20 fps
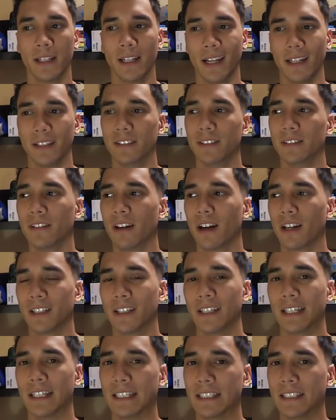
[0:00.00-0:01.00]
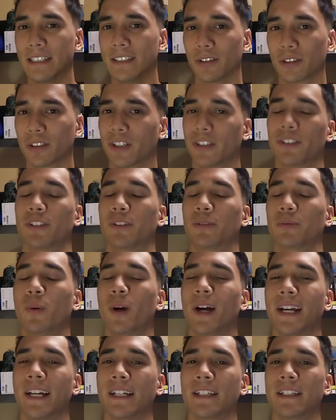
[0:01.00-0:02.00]
and not in an egocentric
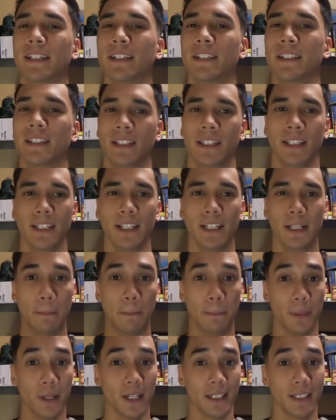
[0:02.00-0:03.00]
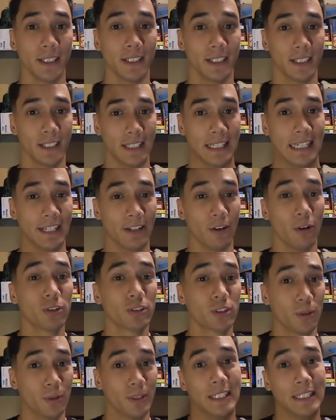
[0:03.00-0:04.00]
way, but
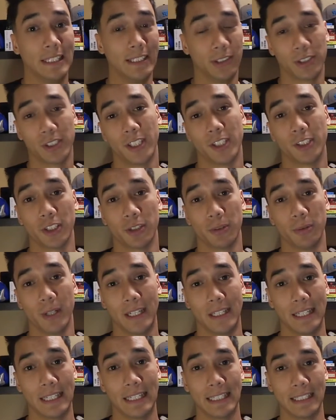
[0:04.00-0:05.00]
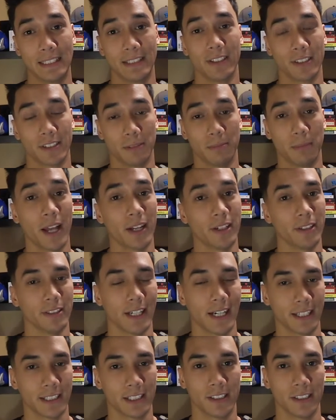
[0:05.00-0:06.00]
also in an egocentric way, like it doesn't matter
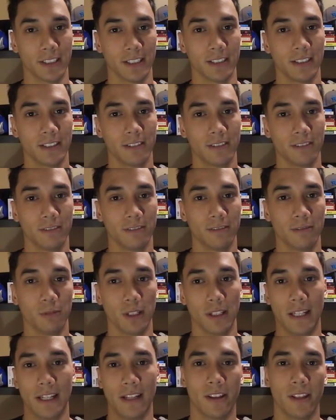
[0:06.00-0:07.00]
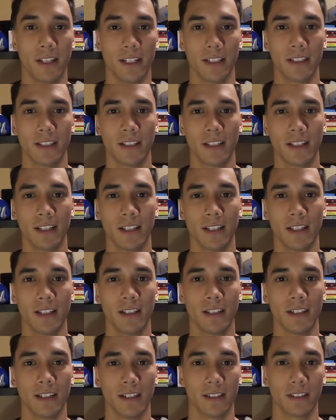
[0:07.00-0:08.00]
actually what they think,
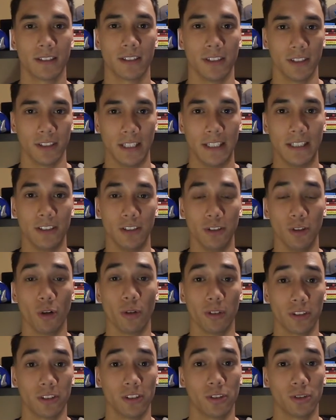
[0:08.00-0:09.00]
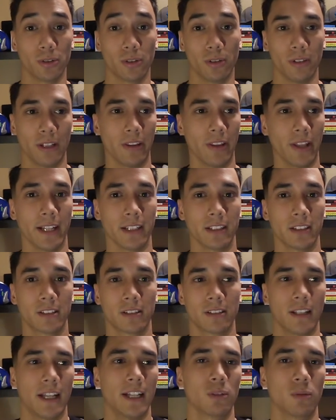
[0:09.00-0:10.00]
because you're in control, and
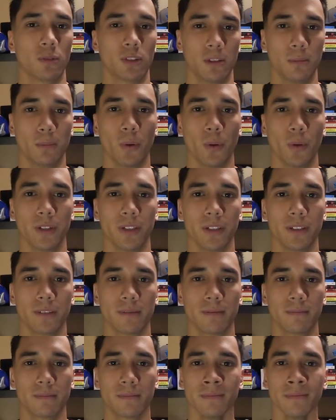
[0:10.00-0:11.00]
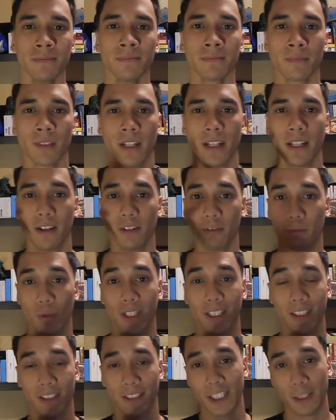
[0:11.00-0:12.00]
that's what's important.
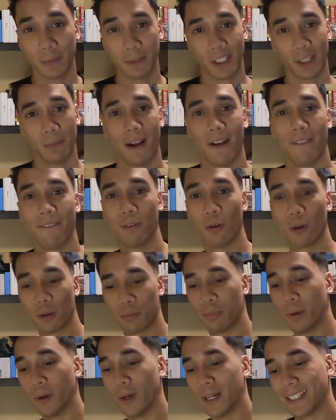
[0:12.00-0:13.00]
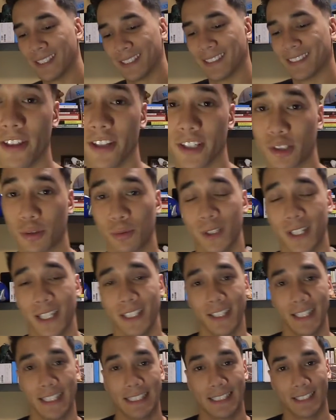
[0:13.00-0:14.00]
Which leads me to my 4th point. This one I
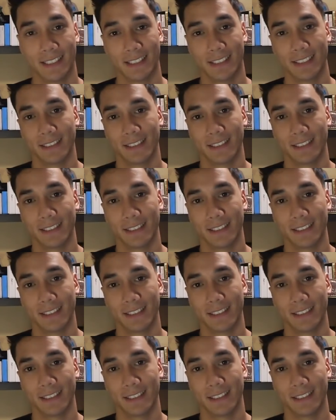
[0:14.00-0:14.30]
like.